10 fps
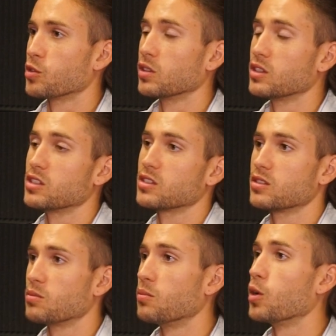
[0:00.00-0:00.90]
for at least
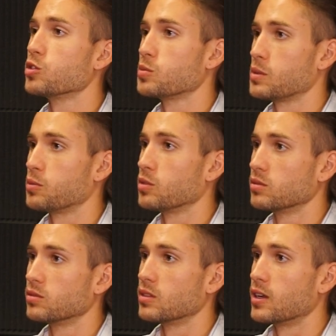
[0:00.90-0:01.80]
most people.
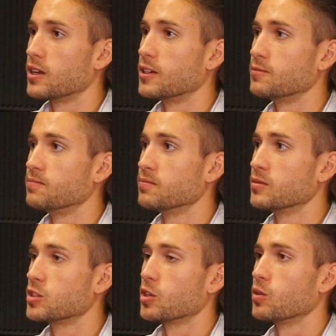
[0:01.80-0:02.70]
Right. Um,
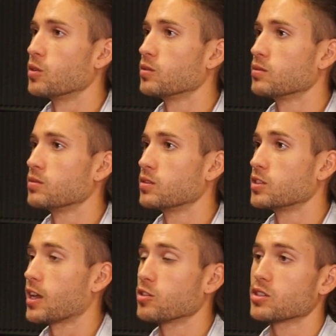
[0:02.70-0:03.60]
so
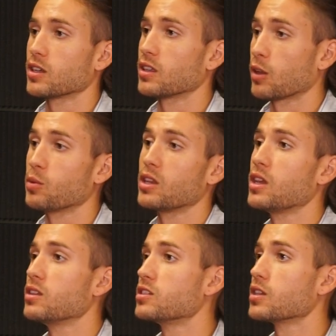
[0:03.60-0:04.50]
sounds like like we
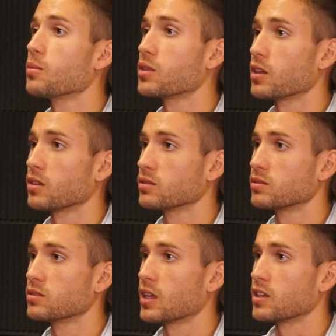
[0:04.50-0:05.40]
need something
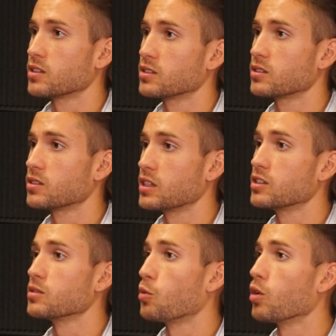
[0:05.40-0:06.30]
that is
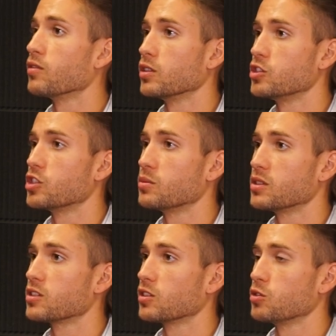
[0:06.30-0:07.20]
is more of a
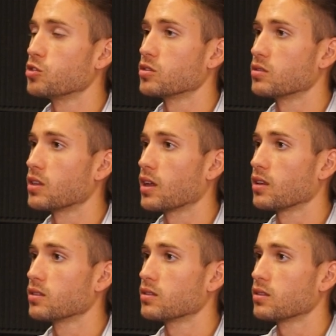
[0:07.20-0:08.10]
legitimate solution
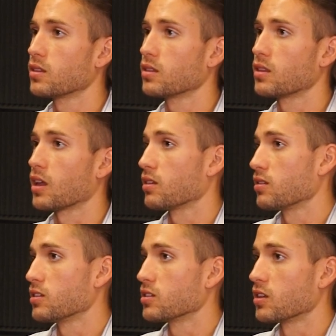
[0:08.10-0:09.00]
that that
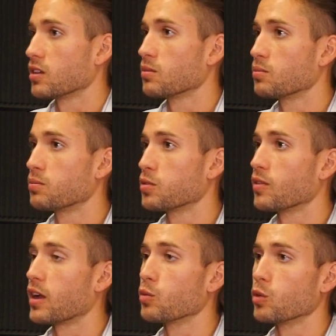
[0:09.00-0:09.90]
is going to
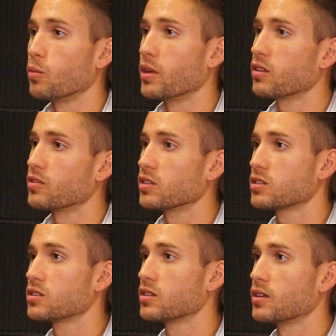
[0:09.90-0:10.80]
provide real
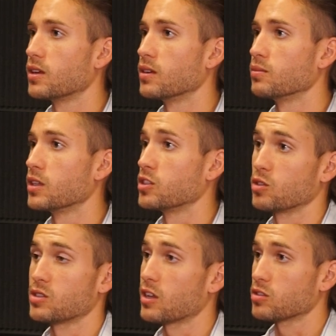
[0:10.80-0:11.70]
benefits. Right. Um, and
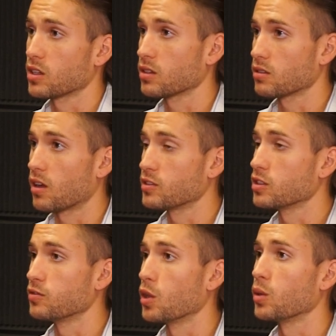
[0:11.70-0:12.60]
so it sounds like
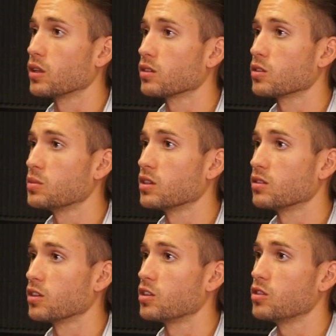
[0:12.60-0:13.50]
obviously floating could be
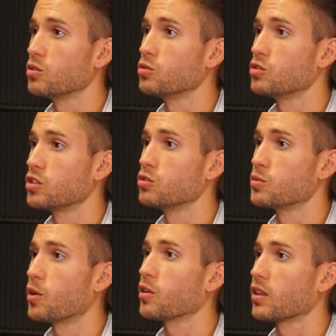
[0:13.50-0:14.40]
a, a, huge,
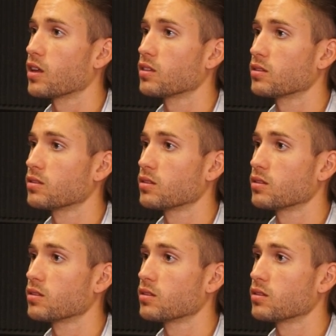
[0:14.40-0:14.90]
huge part of that.